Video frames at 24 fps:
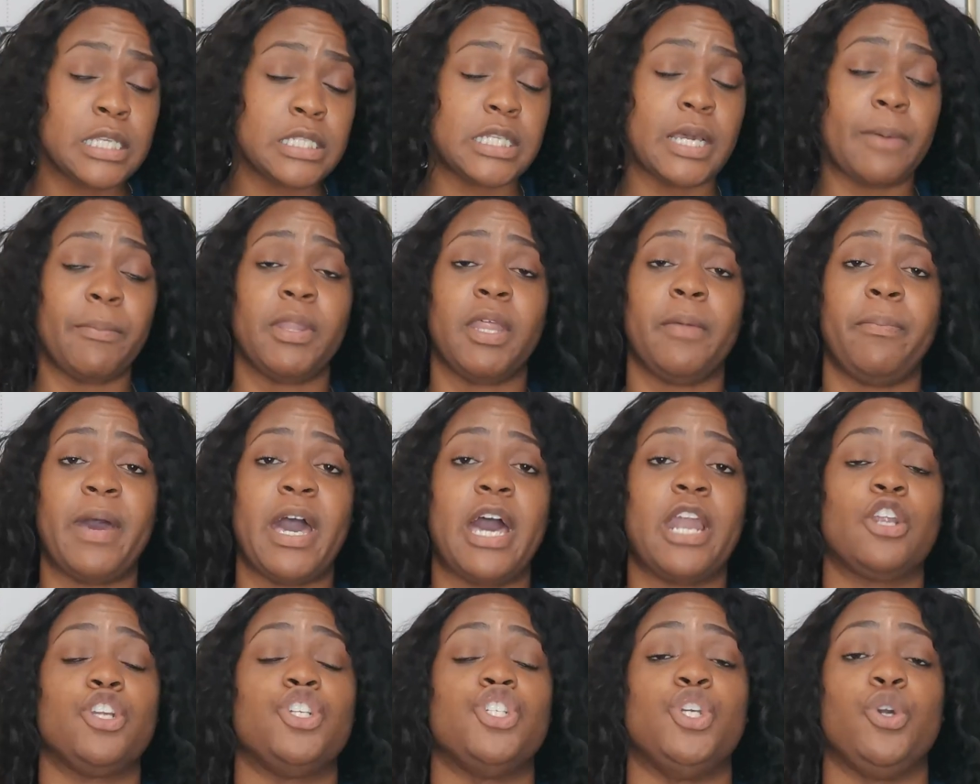Some of the
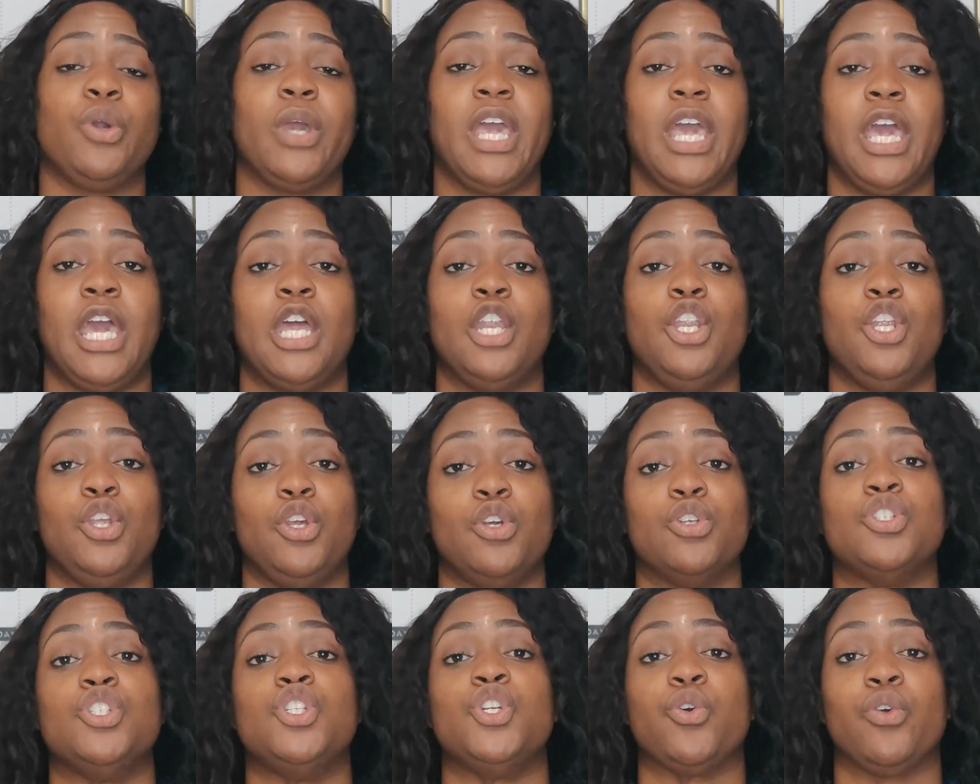patterns you can
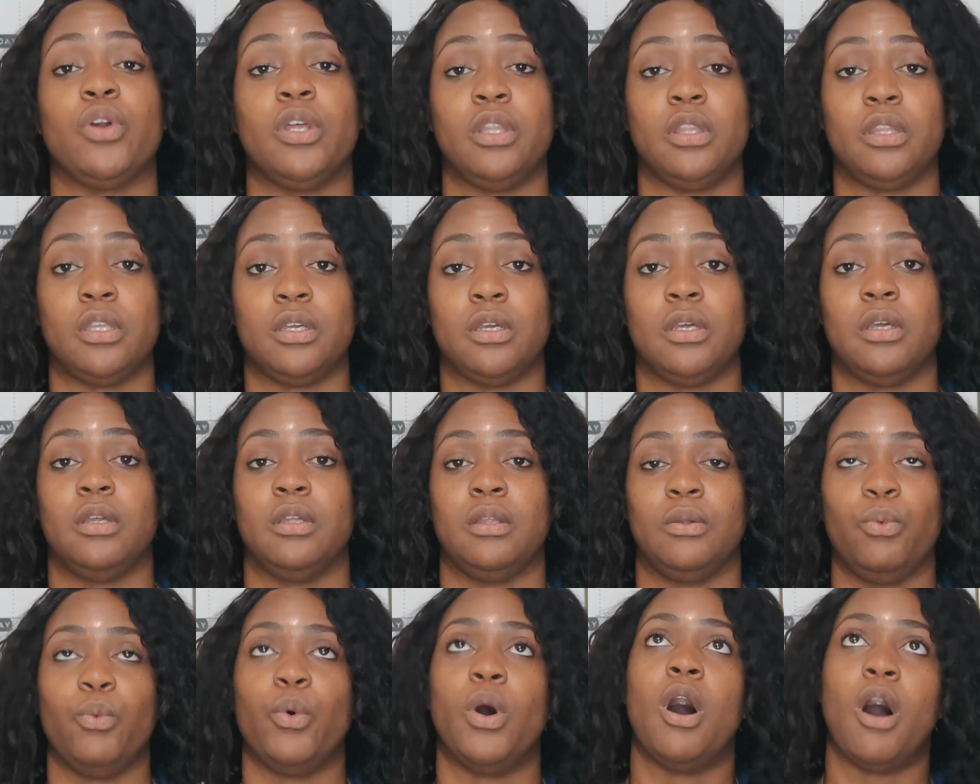use during
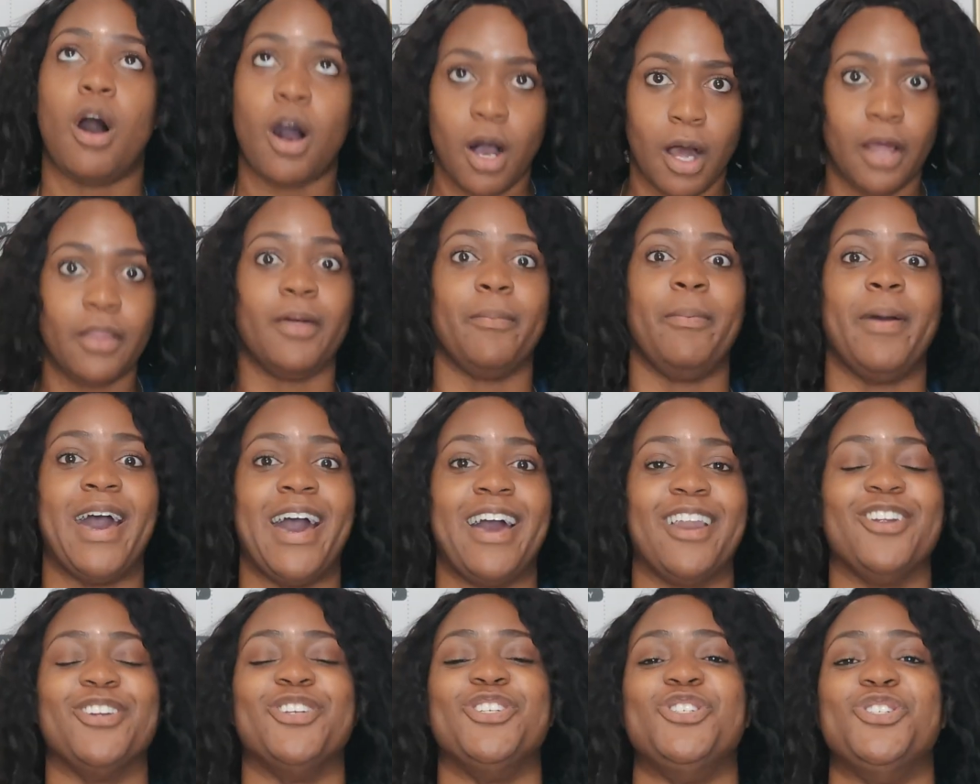all the
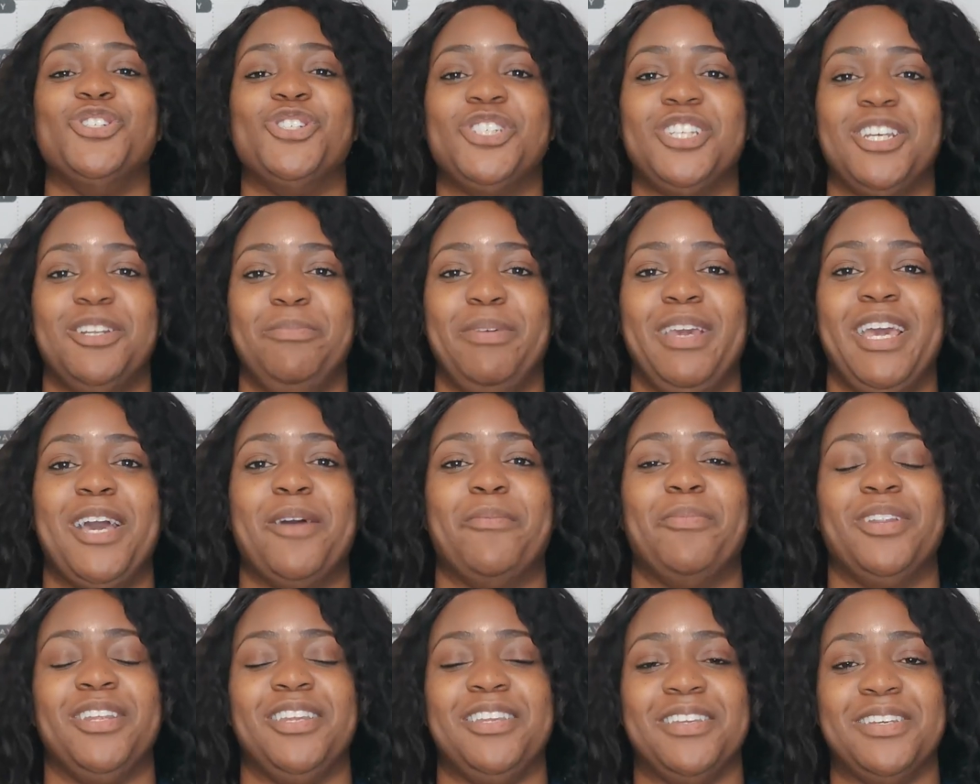patterns you should be
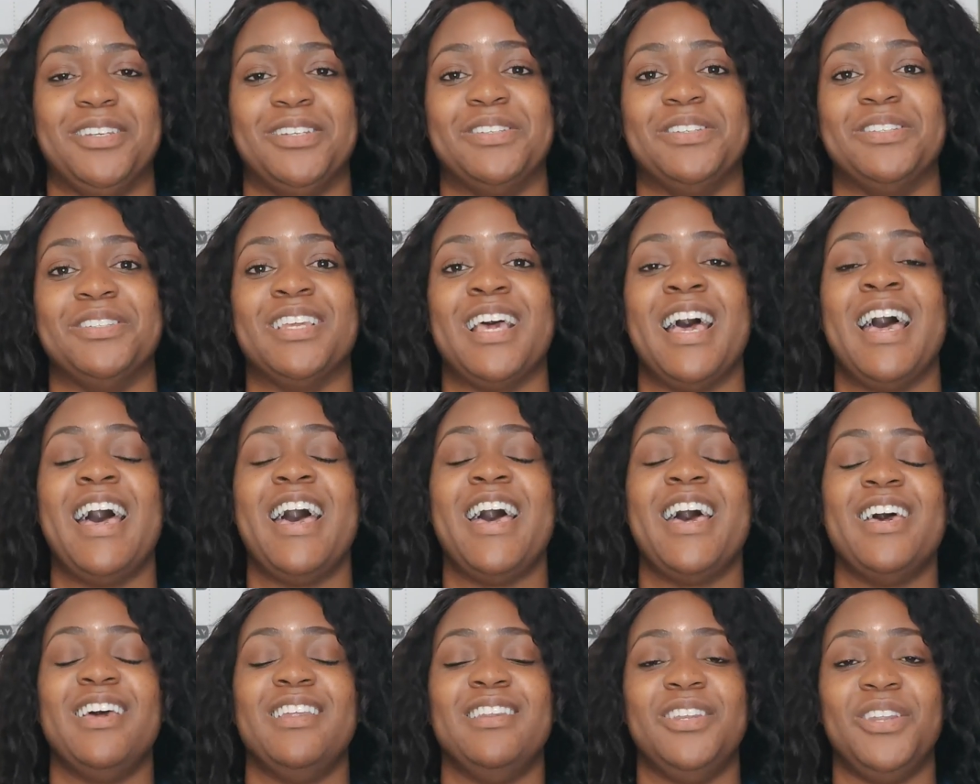able to use
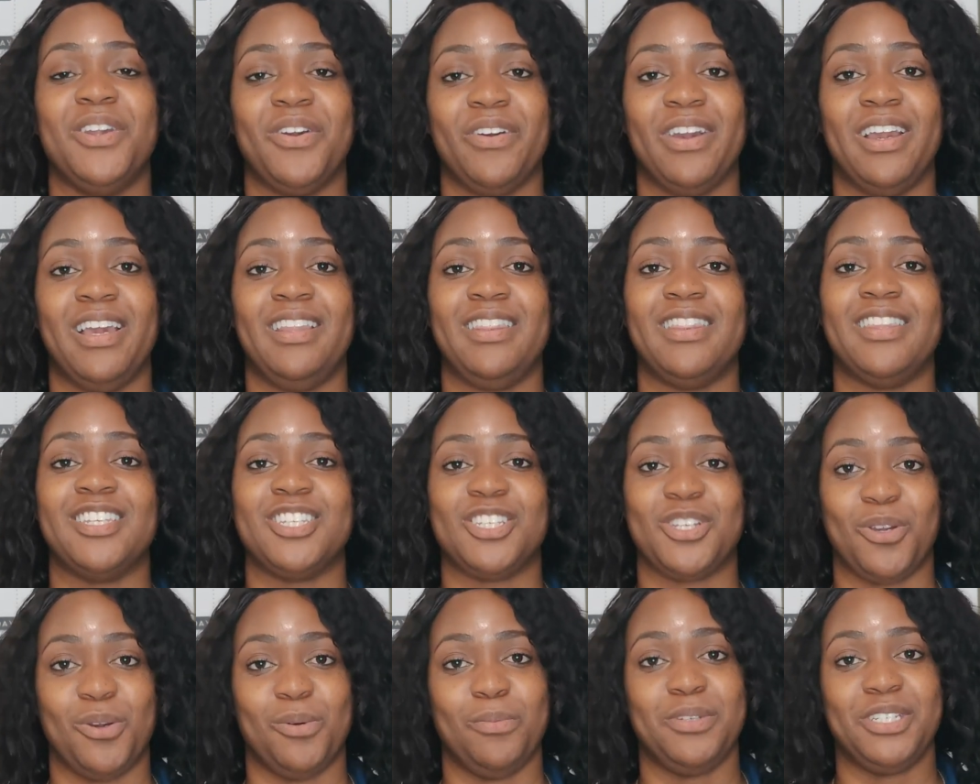during the
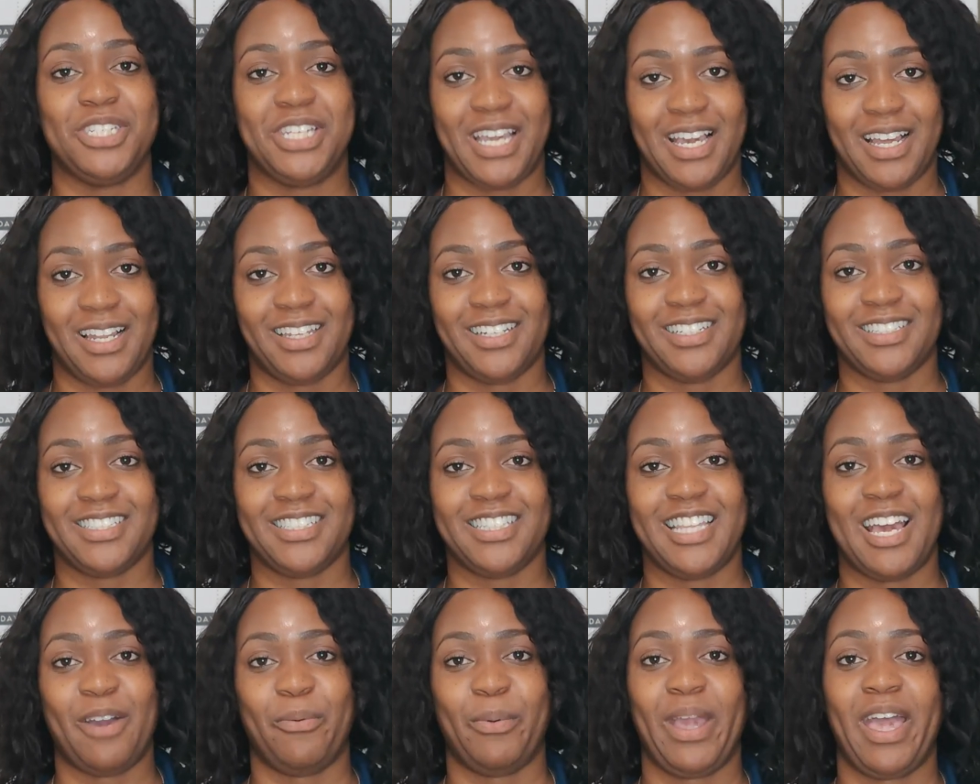SCOOP
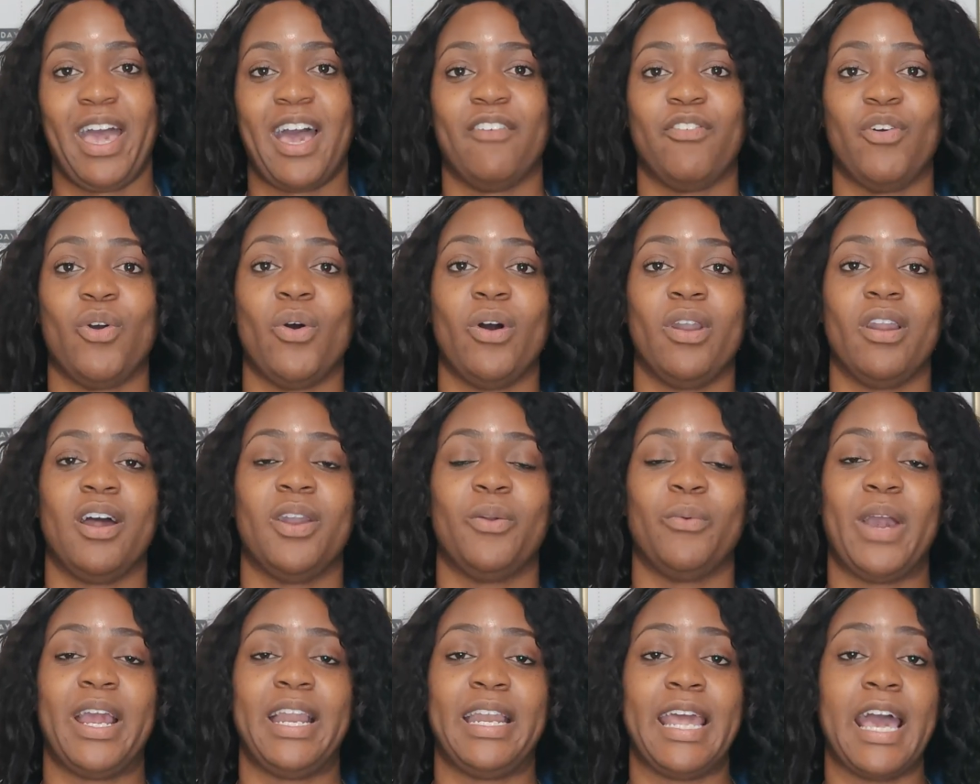challenge that we have going
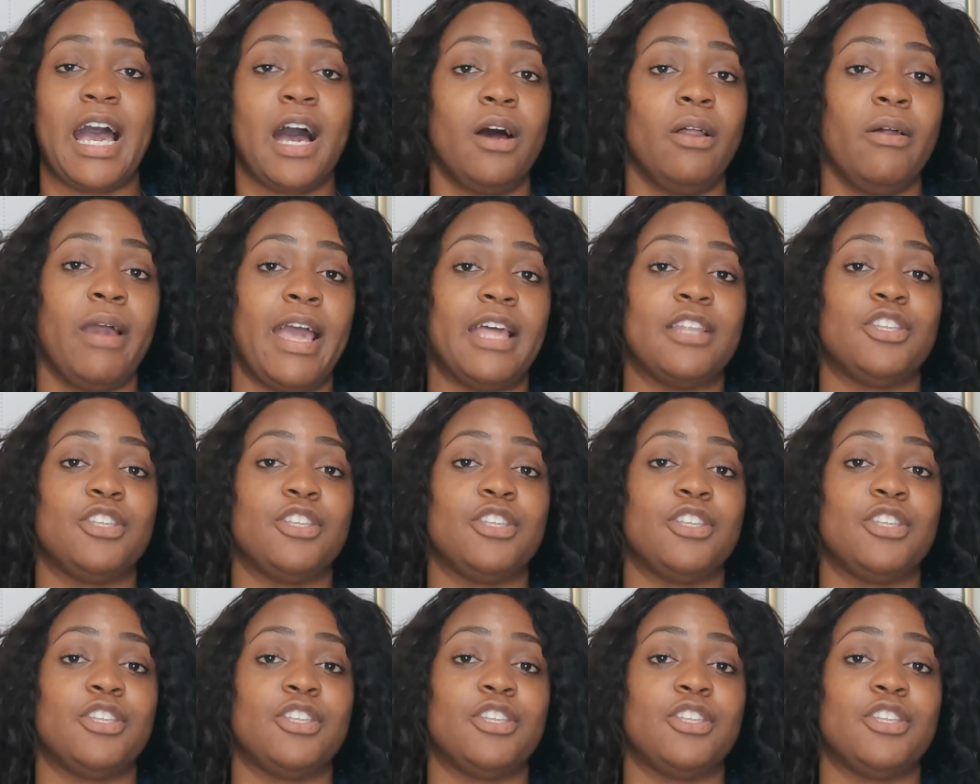on right now.